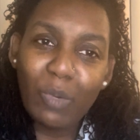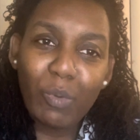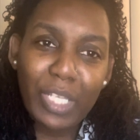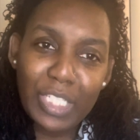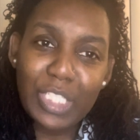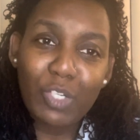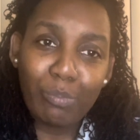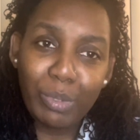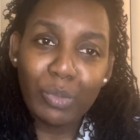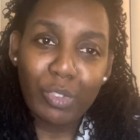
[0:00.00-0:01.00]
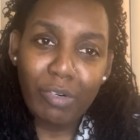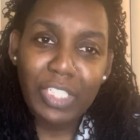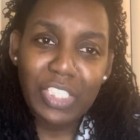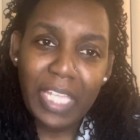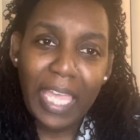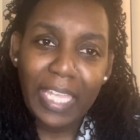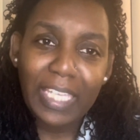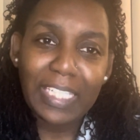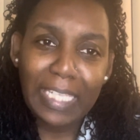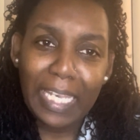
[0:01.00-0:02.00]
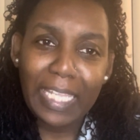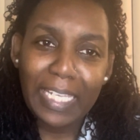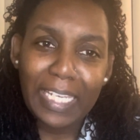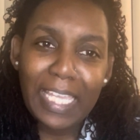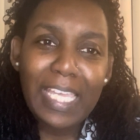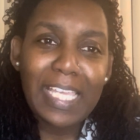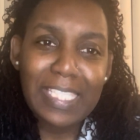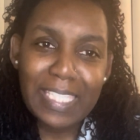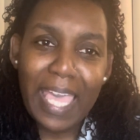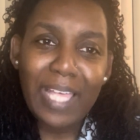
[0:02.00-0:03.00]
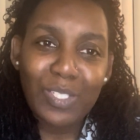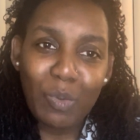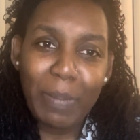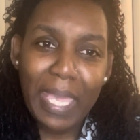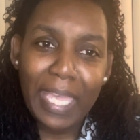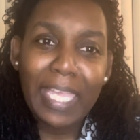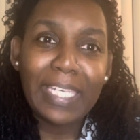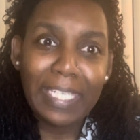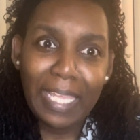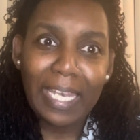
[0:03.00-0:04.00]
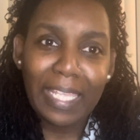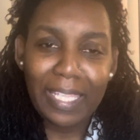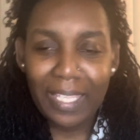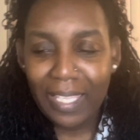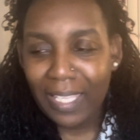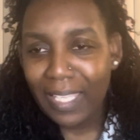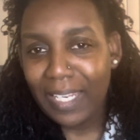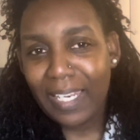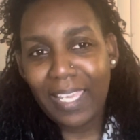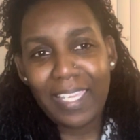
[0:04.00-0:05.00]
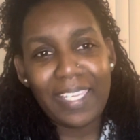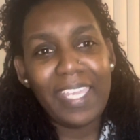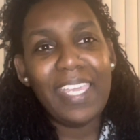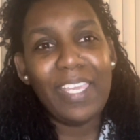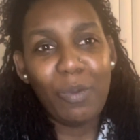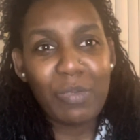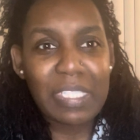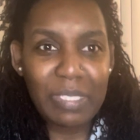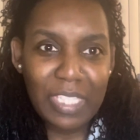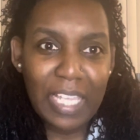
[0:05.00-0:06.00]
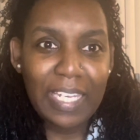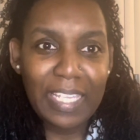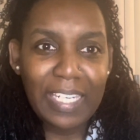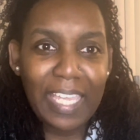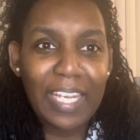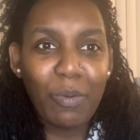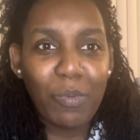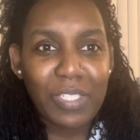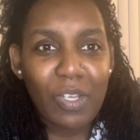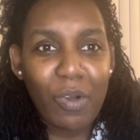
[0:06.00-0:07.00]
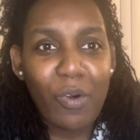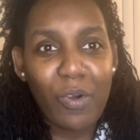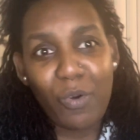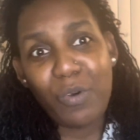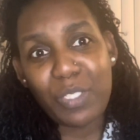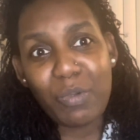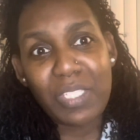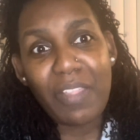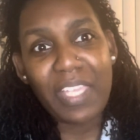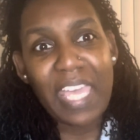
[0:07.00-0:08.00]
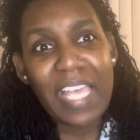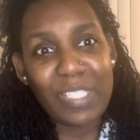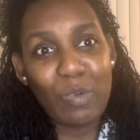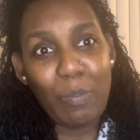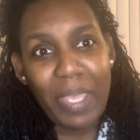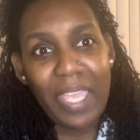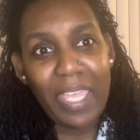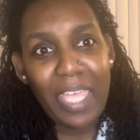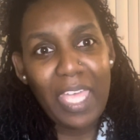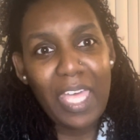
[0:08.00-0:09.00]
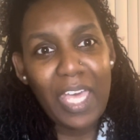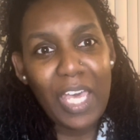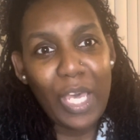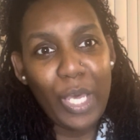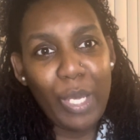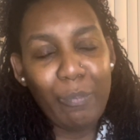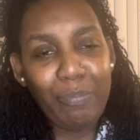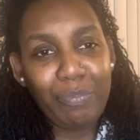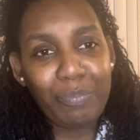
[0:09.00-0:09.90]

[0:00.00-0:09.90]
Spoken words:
with his boo crush thing, Dylan. His castle bay, Dylan. Like it was Dylan and it was also his other castle bay. Who